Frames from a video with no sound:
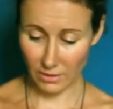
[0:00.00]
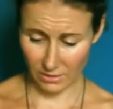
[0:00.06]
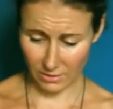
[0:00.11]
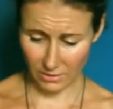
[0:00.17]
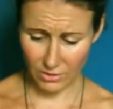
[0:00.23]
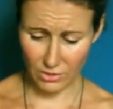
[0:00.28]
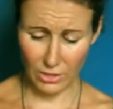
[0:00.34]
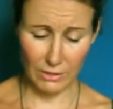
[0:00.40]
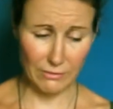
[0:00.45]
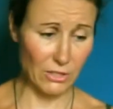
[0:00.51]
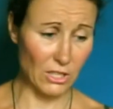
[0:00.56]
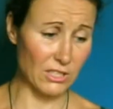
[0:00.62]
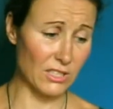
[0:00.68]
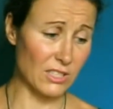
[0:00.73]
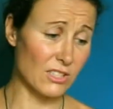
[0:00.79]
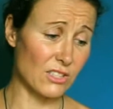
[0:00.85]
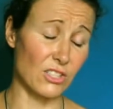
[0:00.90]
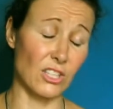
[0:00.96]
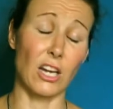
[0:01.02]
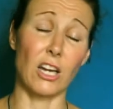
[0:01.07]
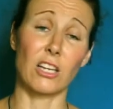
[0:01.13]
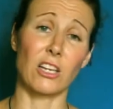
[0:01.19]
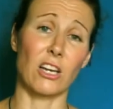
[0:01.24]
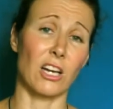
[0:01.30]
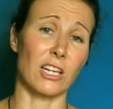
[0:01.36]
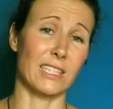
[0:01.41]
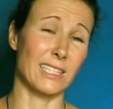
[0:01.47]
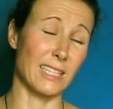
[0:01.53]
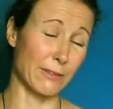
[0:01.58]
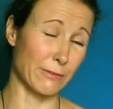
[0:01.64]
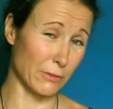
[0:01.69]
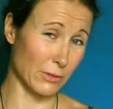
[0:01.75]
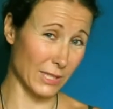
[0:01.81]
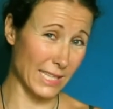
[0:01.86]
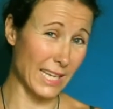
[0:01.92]
So I've got the Star card here
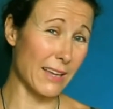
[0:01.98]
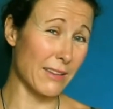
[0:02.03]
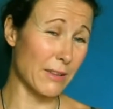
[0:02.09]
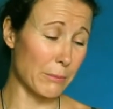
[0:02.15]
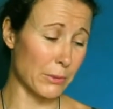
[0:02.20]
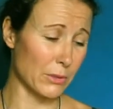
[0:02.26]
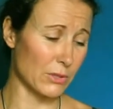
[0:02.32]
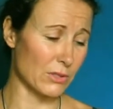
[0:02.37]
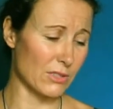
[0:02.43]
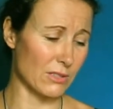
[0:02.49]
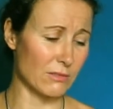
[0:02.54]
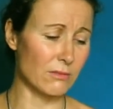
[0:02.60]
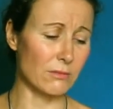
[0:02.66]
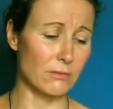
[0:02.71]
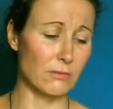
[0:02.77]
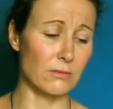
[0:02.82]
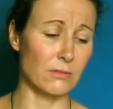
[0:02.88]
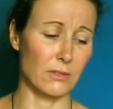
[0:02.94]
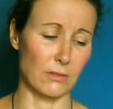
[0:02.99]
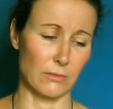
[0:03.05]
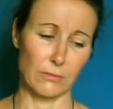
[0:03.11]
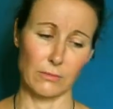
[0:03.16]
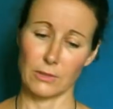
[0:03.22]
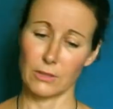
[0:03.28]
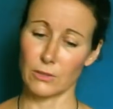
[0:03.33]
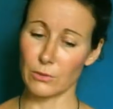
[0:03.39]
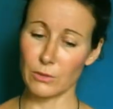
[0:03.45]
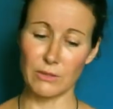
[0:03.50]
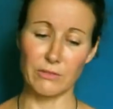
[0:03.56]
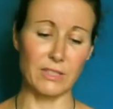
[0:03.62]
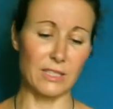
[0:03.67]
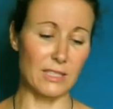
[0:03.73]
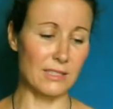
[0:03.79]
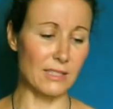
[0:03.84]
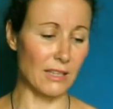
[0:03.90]
for the other person,
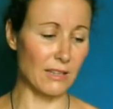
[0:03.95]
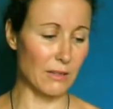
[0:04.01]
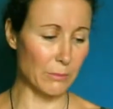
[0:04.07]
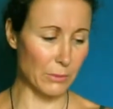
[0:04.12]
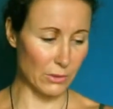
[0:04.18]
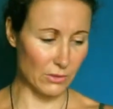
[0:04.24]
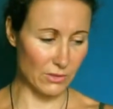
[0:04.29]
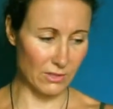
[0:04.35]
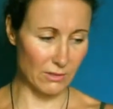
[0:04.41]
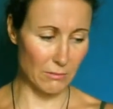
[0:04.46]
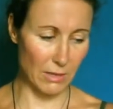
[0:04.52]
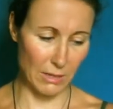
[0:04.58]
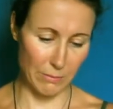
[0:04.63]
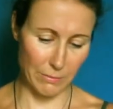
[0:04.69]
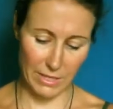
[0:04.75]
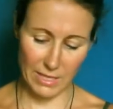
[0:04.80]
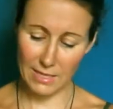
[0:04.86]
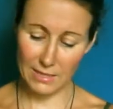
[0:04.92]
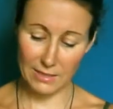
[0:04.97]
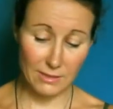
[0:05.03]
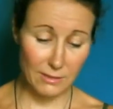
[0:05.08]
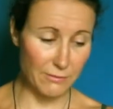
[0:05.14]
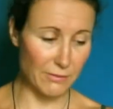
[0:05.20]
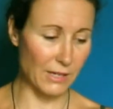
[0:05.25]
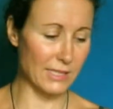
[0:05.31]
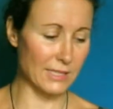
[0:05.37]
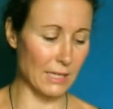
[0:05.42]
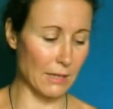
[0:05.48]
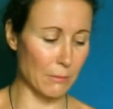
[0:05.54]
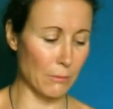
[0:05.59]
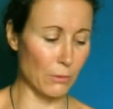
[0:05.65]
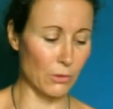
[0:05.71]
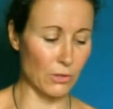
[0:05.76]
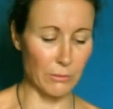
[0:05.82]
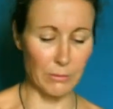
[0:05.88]
whoever this other person may be. Let's find out
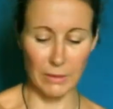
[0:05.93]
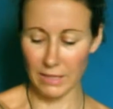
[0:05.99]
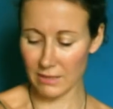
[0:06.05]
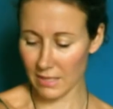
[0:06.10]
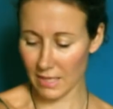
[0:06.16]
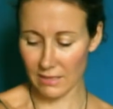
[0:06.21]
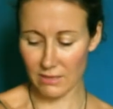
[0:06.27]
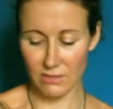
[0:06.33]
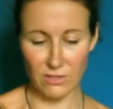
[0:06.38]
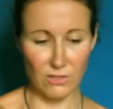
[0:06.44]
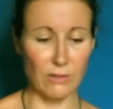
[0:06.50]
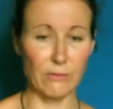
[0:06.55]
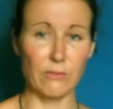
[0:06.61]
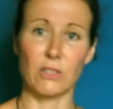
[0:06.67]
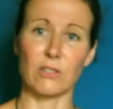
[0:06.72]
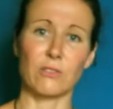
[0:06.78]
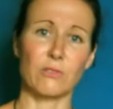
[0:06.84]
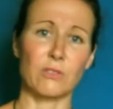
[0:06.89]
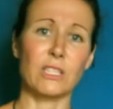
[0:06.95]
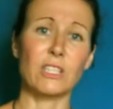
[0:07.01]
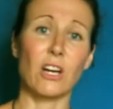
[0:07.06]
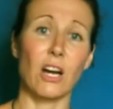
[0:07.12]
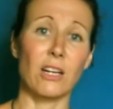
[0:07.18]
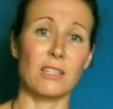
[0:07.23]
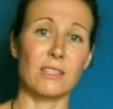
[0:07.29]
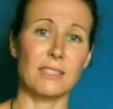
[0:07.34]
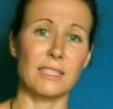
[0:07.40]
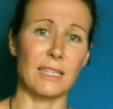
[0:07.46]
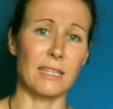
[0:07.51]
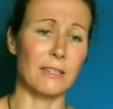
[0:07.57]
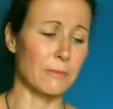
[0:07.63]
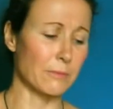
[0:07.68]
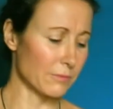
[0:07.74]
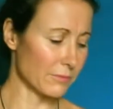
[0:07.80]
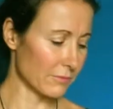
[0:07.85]
more about that. So I've got 3 cards
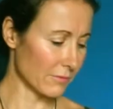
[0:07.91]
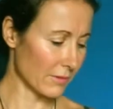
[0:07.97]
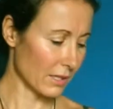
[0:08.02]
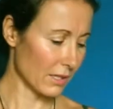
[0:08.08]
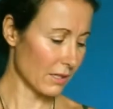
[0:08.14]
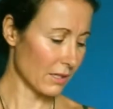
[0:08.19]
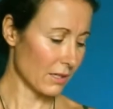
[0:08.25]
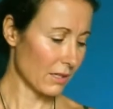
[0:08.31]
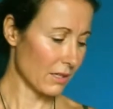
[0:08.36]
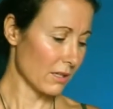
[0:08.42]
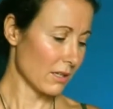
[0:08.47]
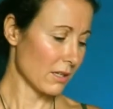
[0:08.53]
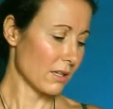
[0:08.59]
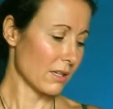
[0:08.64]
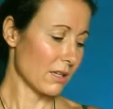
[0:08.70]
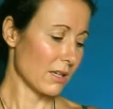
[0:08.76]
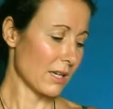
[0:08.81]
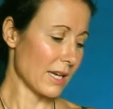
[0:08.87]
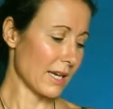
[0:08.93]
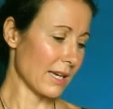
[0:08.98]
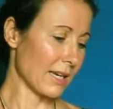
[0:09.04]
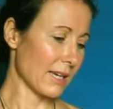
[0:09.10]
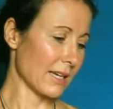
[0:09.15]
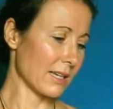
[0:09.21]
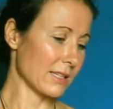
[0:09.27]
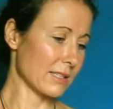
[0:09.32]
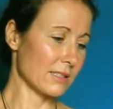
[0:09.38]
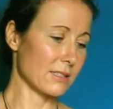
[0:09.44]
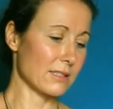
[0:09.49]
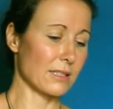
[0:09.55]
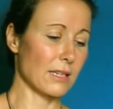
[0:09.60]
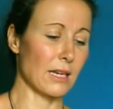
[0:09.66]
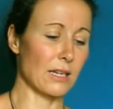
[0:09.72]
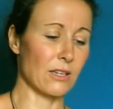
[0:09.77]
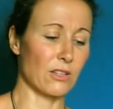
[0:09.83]
here,
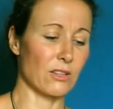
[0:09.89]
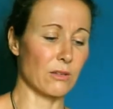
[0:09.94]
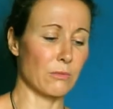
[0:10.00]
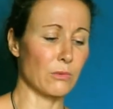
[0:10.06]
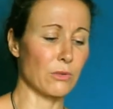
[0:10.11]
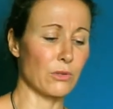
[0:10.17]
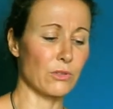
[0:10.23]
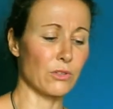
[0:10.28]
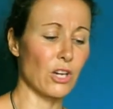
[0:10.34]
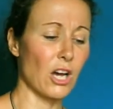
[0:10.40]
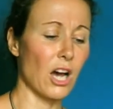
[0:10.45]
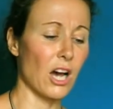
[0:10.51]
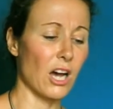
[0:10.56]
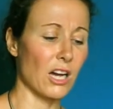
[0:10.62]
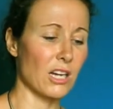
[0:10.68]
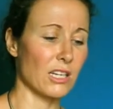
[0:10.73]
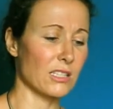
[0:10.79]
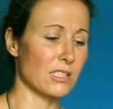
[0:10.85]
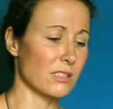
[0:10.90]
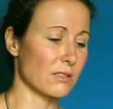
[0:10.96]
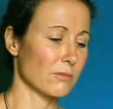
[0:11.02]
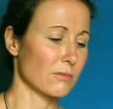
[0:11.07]
and I got the Moon card,